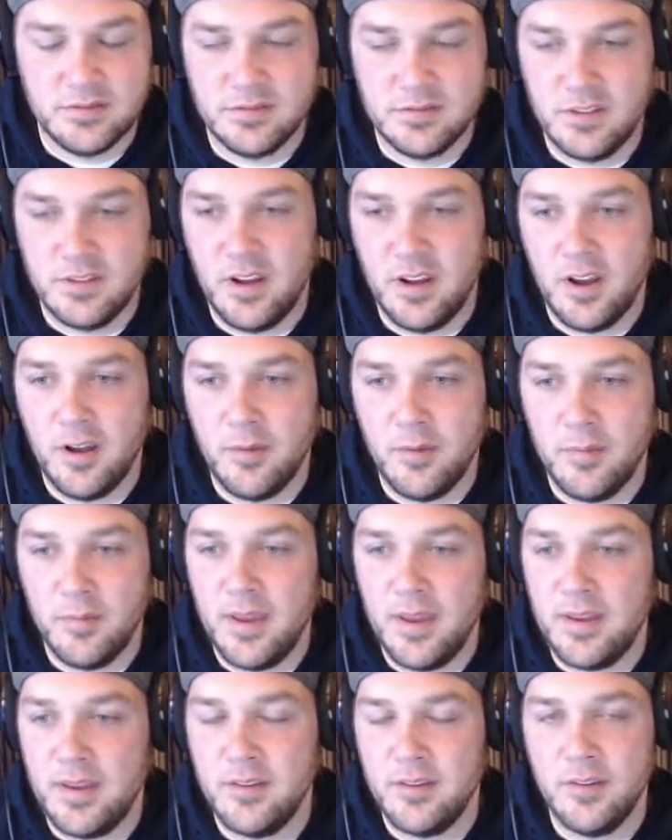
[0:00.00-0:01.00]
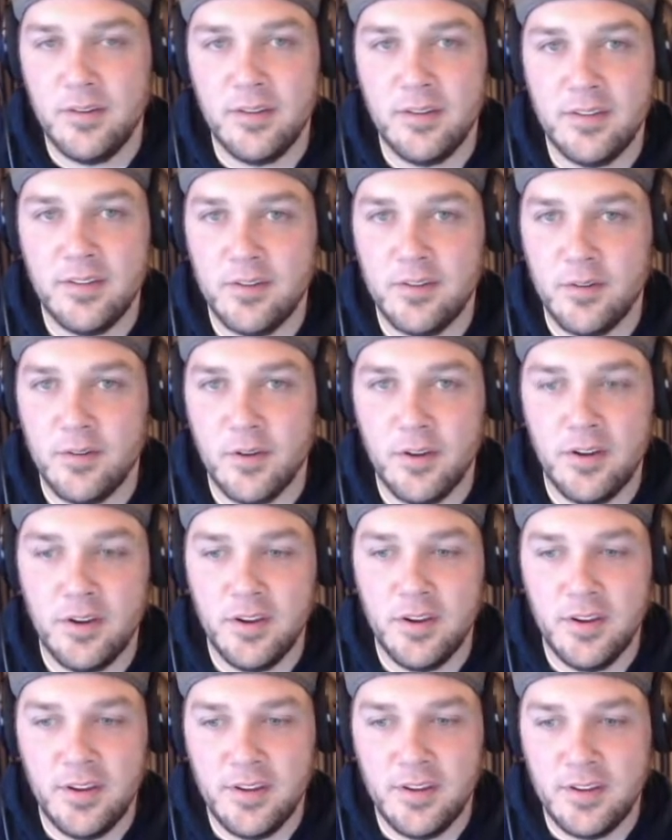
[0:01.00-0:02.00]
Oh man, dude, it's so good.
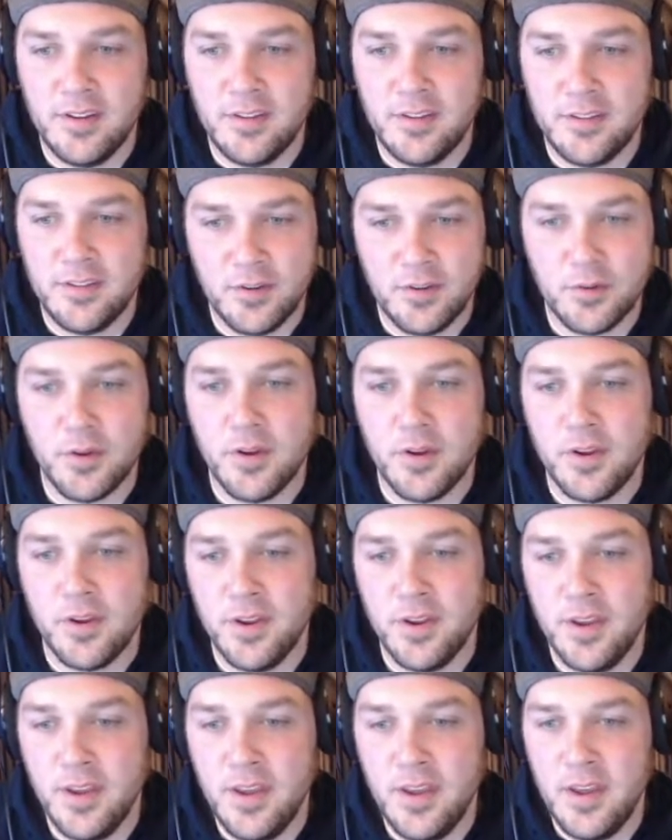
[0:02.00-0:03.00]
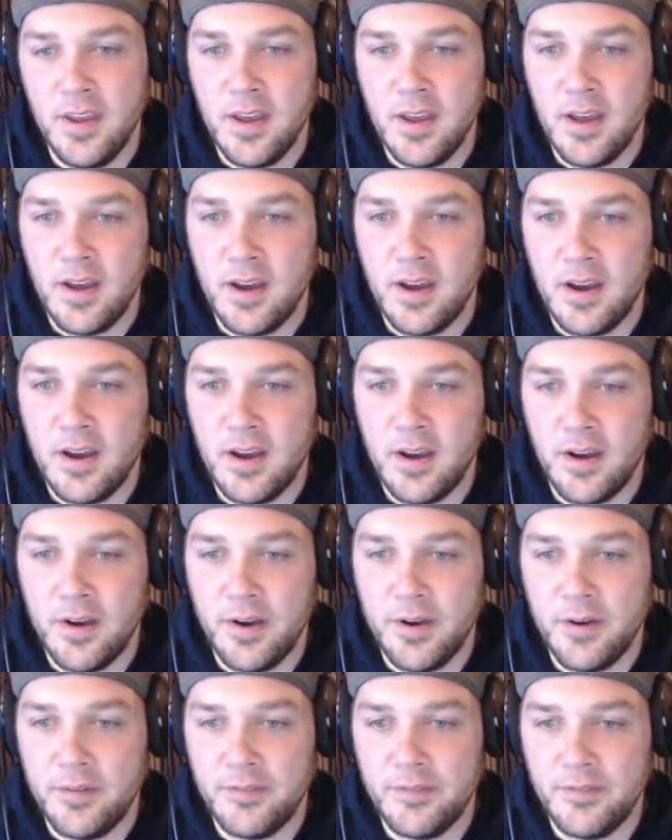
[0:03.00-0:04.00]
So good.
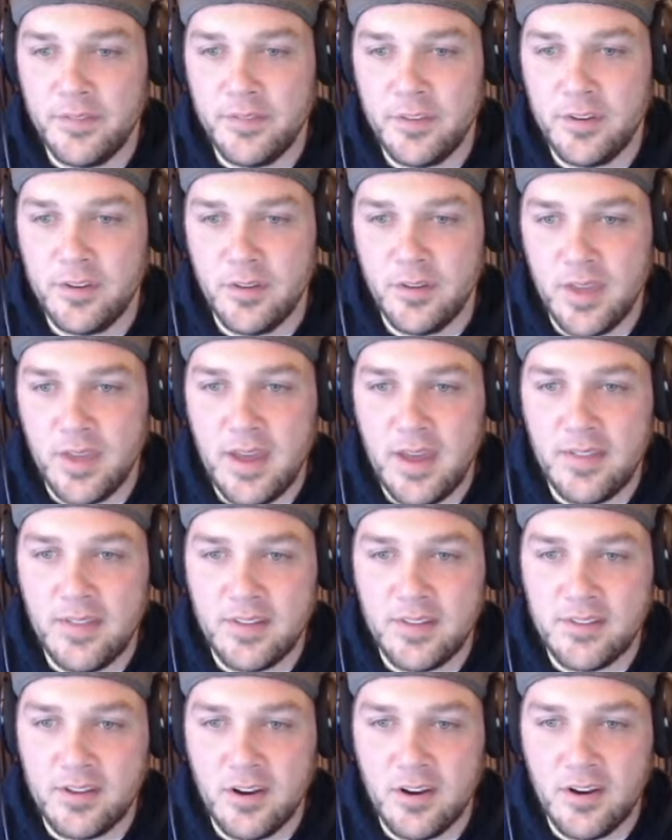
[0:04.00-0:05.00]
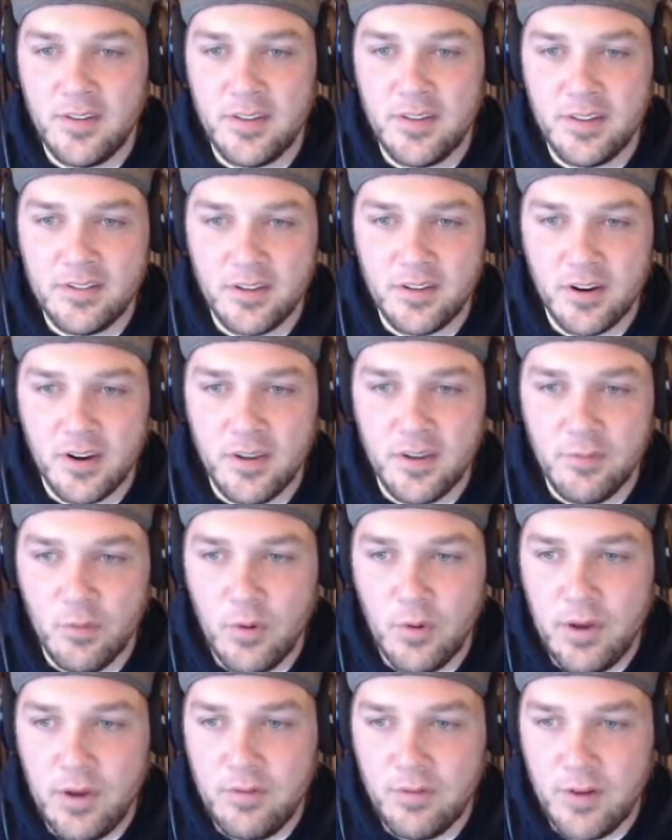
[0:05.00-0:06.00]
So yeah, that's our
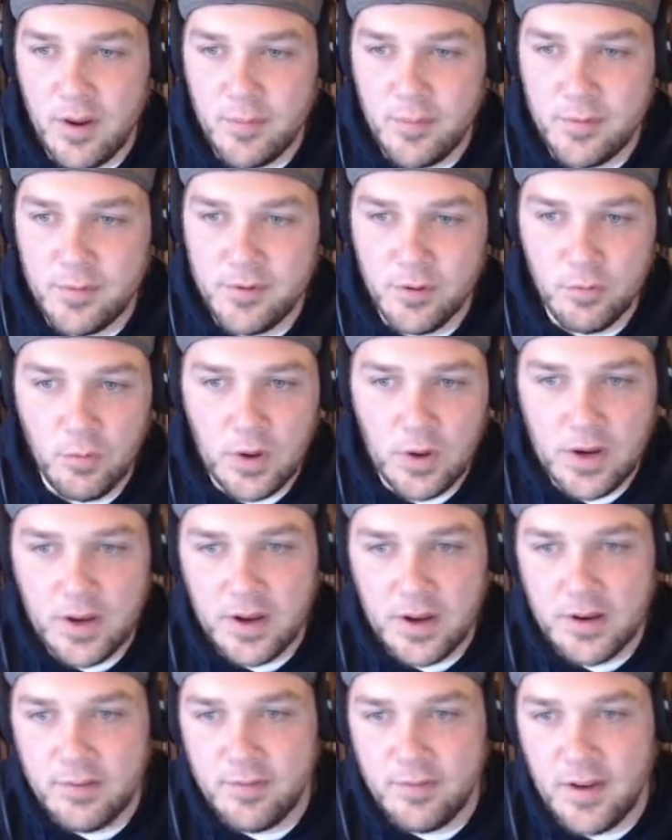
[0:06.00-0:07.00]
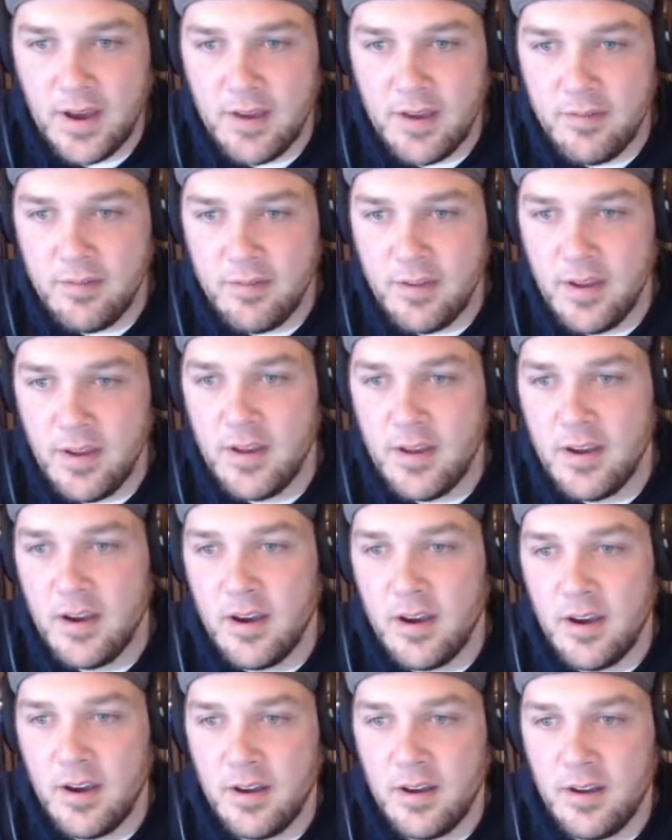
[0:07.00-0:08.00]
giveaway for episode 195.
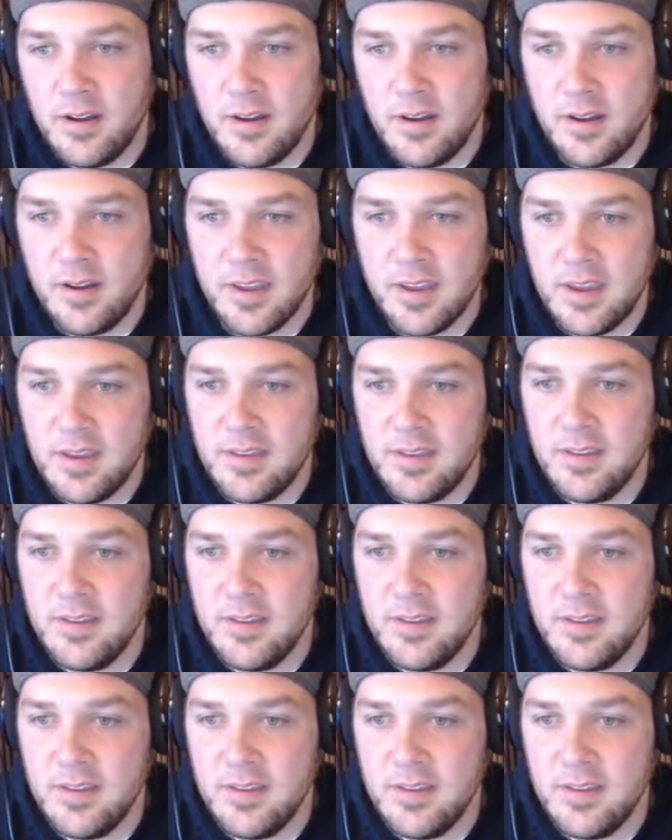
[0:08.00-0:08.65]
Again,